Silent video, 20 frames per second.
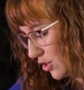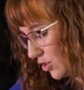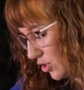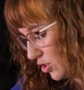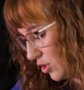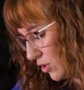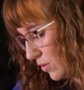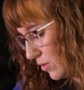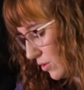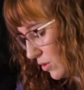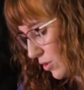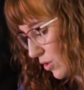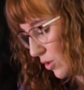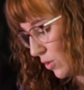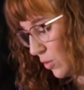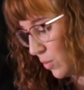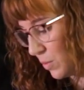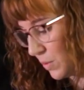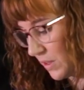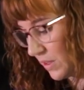2
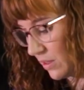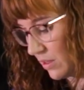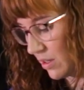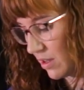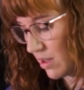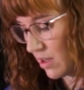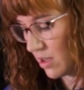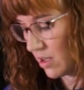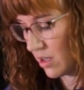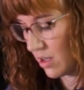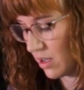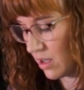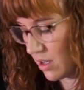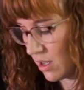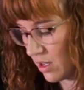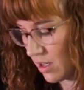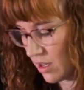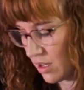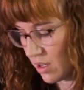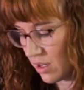scoops
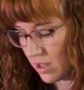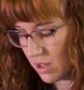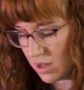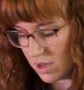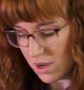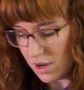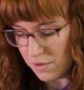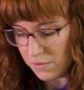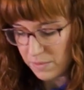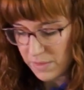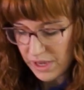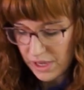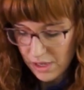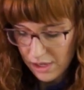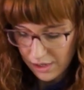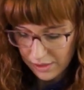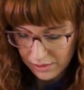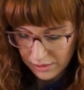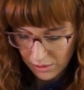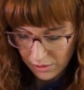of
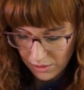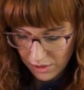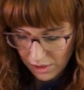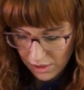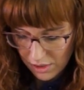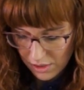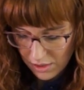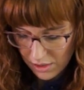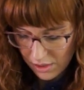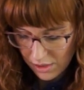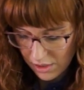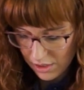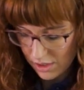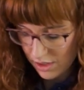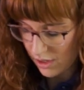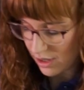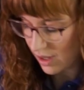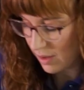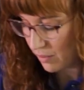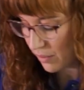baking soda
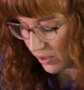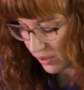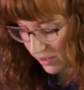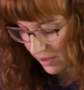and put